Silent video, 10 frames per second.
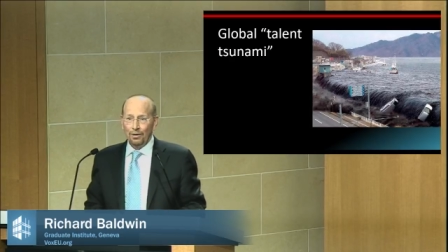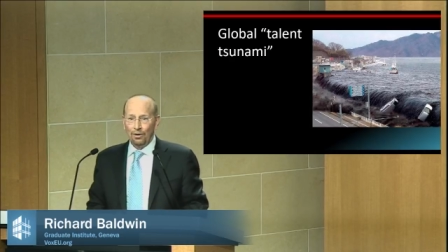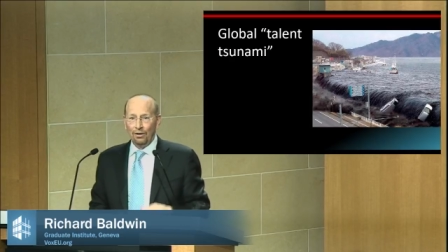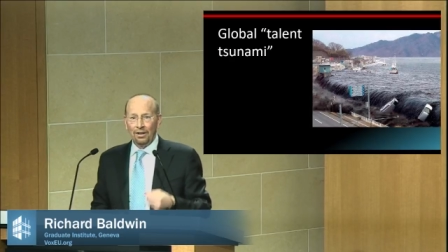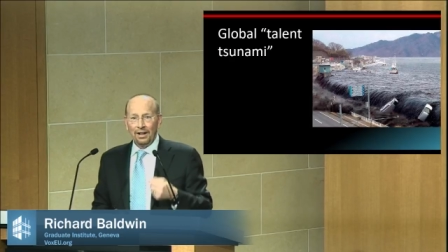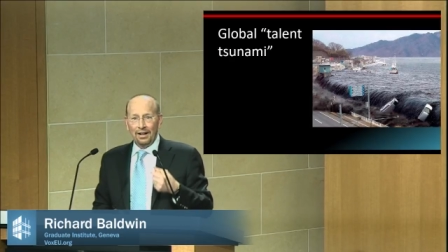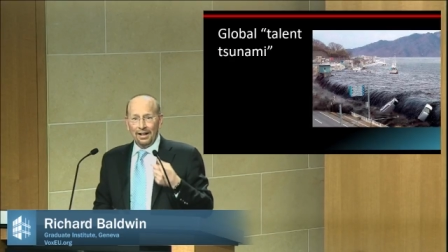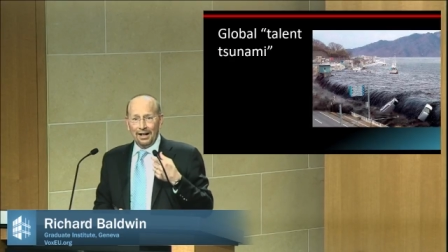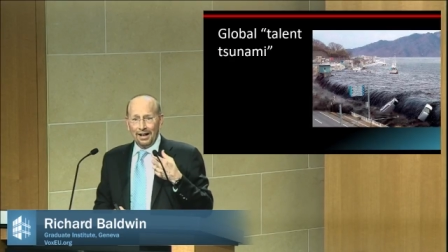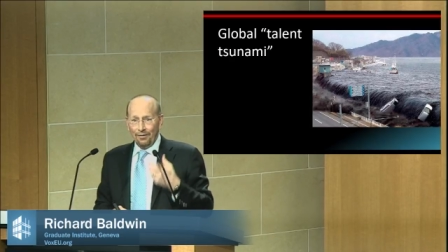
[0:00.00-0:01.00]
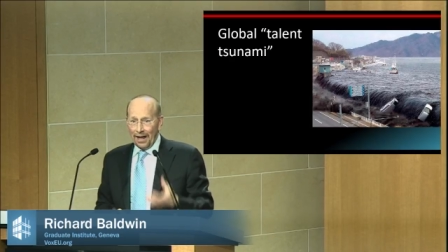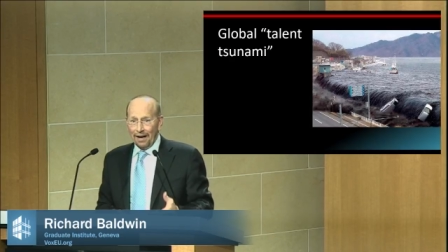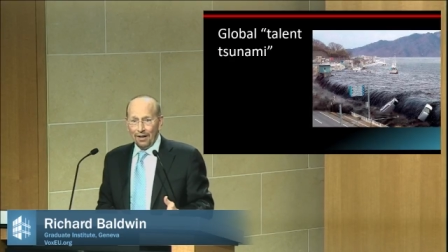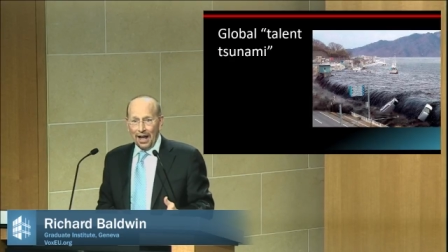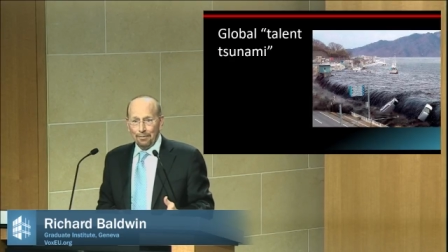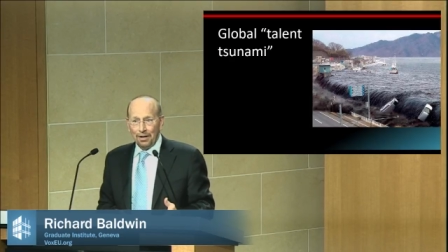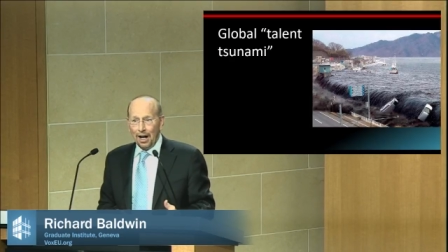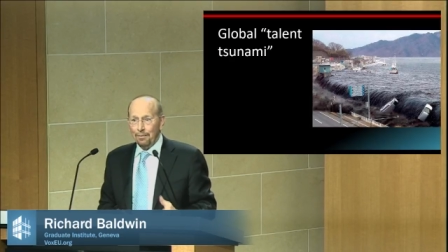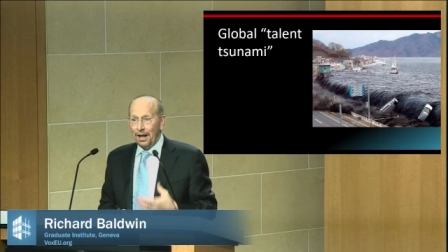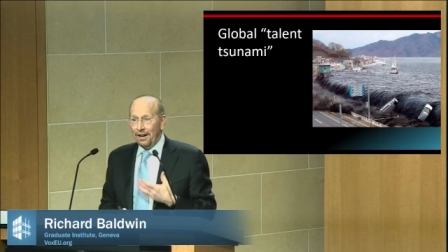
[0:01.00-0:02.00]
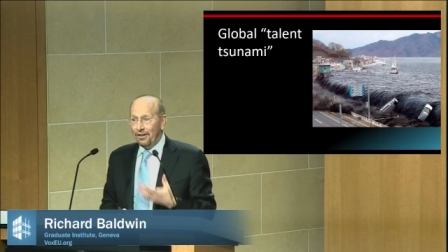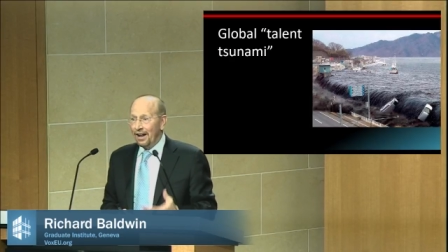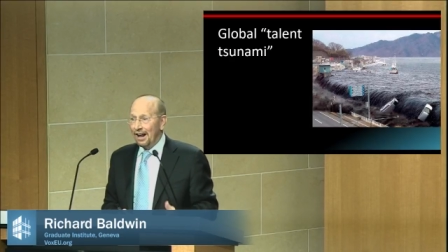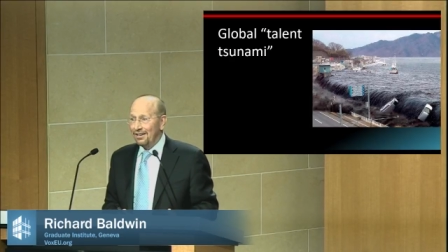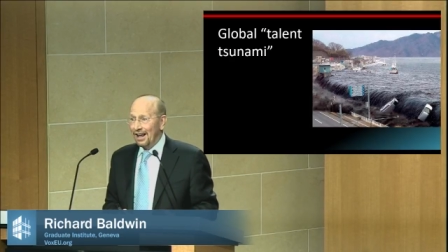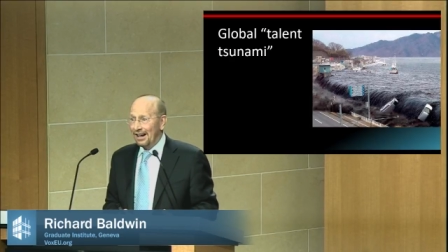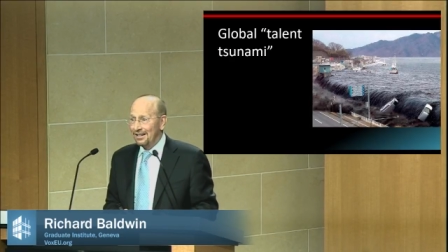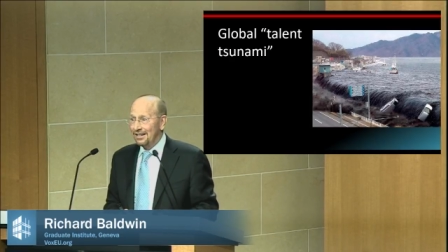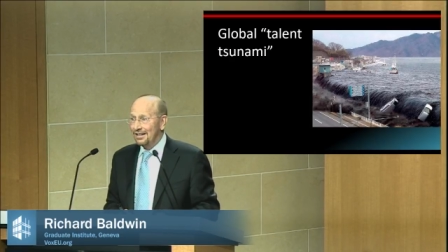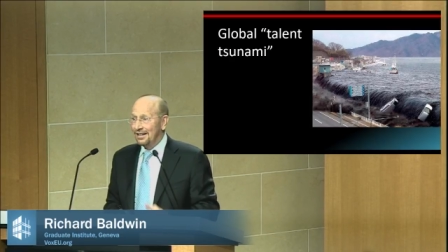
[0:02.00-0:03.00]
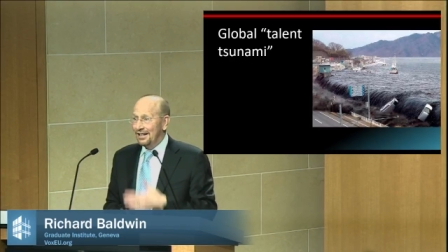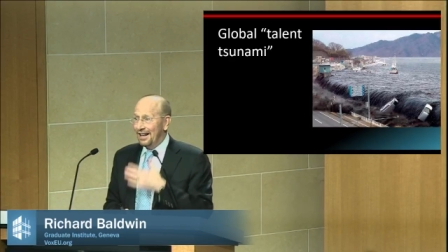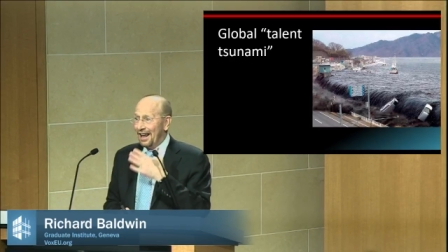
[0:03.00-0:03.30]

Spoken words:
Well, if they have a laptop and internet access,